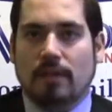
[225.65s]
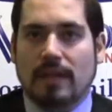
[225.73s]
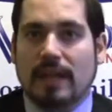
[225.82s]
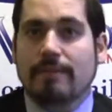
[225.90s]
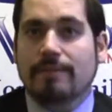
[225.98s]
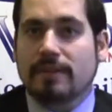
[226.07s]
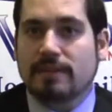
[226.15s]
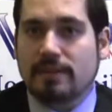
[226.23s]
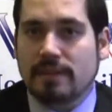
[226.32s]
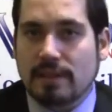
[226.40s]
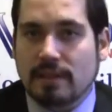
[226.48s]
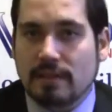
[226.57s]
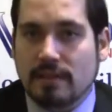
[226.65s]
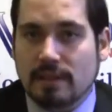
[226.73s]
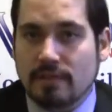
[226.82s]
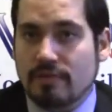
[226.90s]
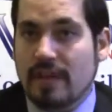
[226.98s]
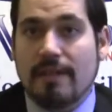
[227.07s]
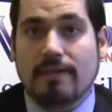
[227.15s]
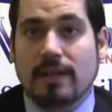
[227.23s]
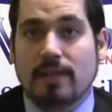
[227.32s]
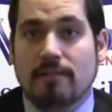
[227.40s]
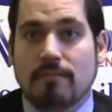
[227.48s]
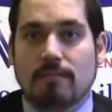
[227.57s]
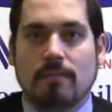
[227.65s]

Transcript: gifts and extravagant